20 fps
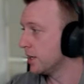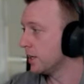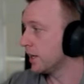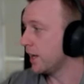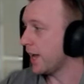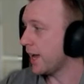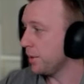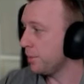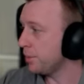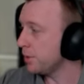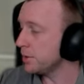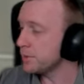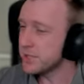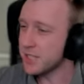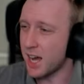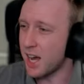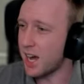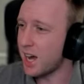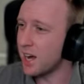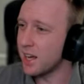Emblems
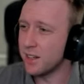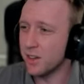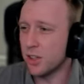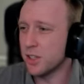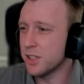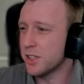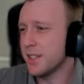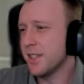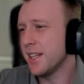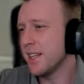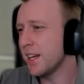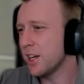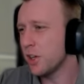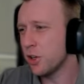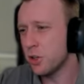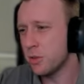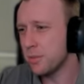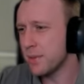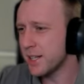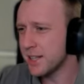aren't, honestly, they
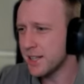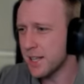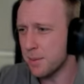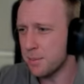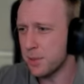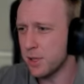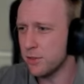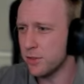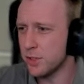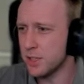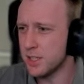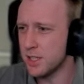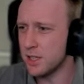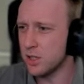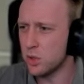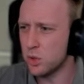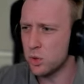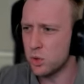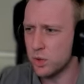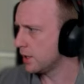don't make that big of a
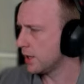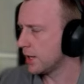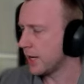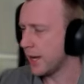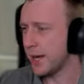deal.